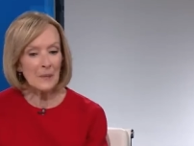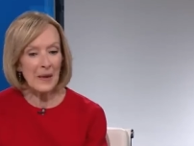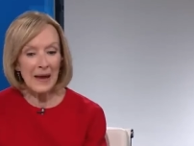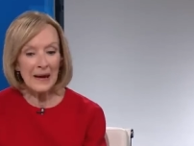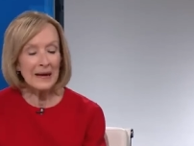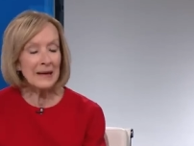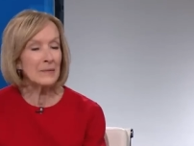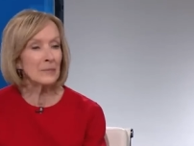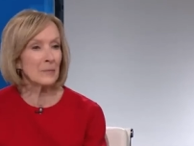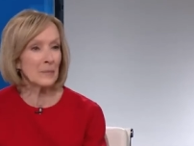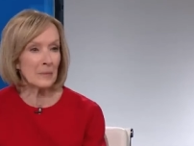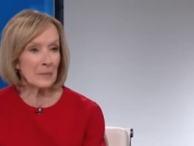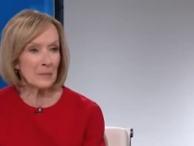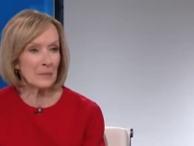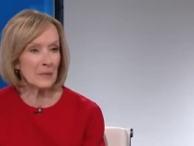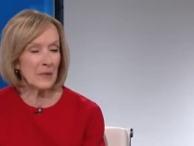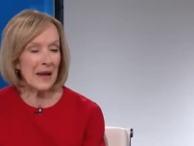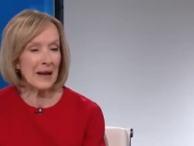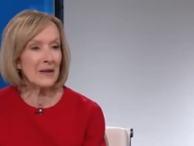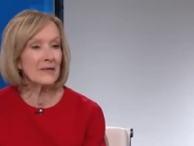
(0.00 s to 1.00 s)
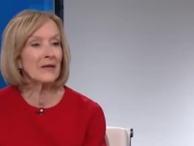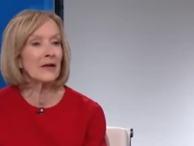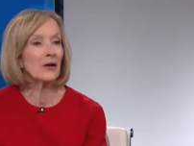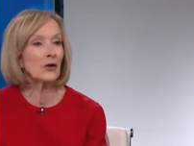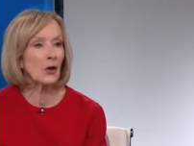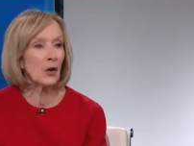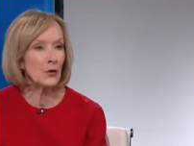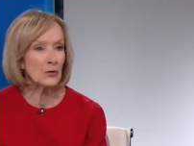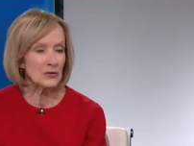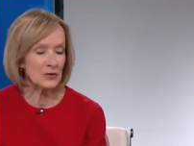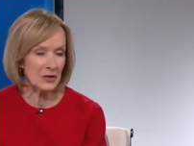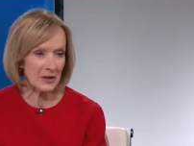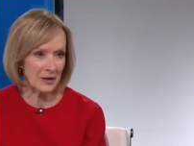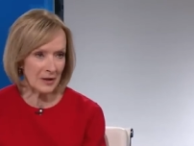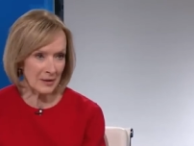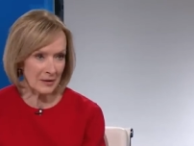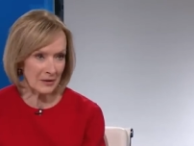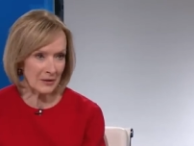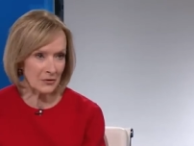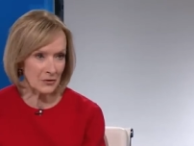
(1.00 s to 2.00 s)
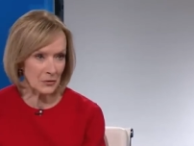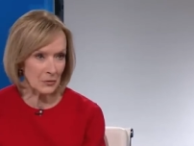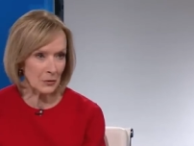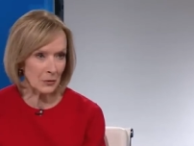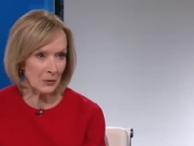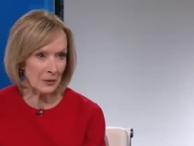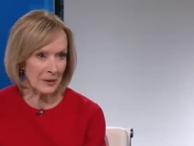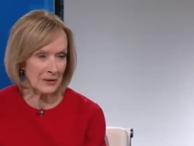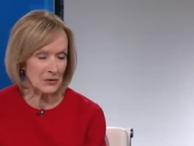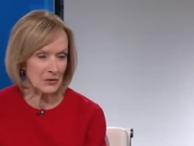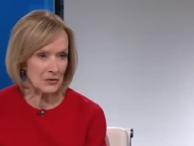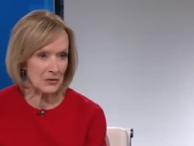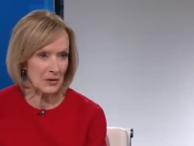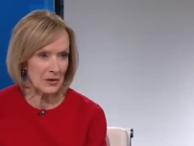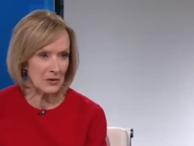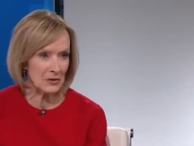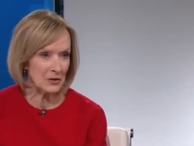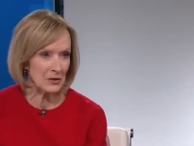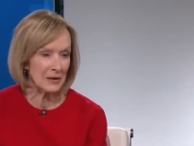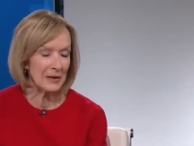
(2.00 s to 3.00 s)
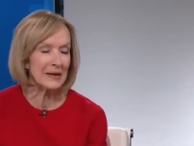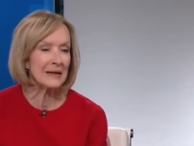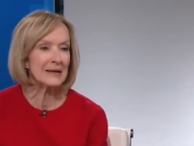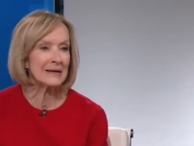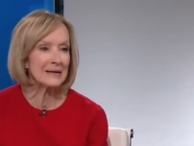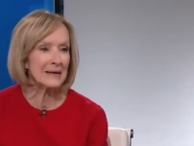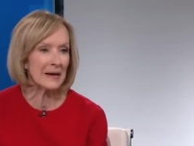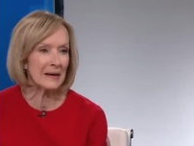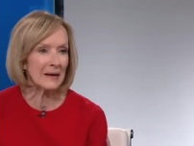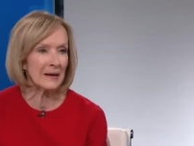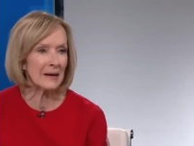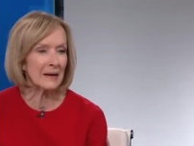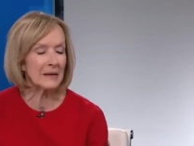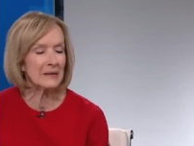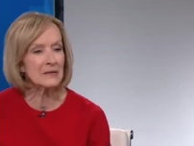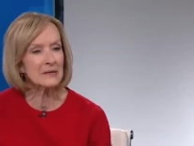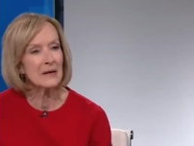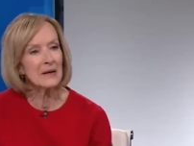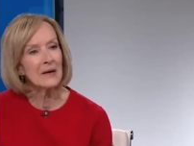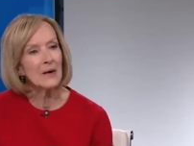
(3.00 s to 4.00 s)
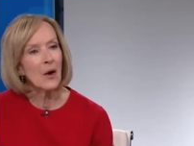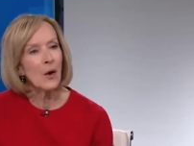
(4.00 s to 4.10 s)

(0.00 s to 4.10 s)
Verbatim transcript: any anything close to gun control legislation in decades.